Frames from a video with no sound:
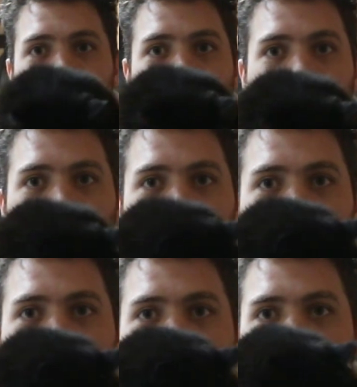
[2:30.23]
Hello.
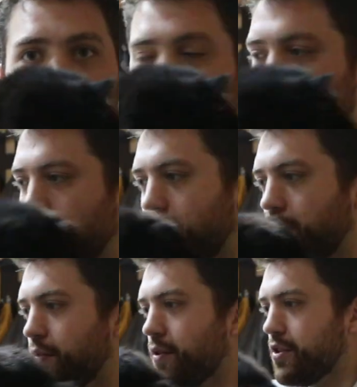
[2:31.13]
Okay,
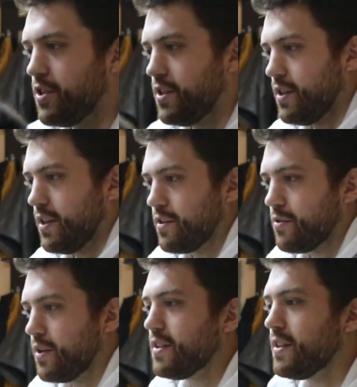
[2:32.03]
before she gets
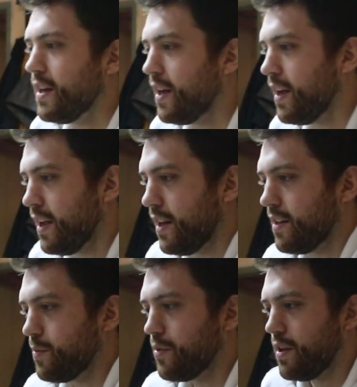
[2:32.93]
crazy,
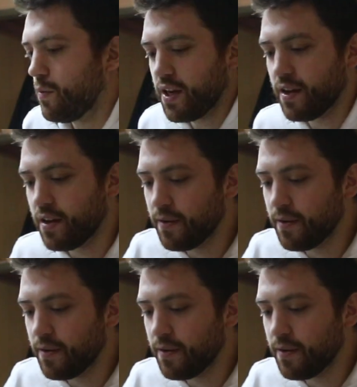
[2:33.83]
let's put her away.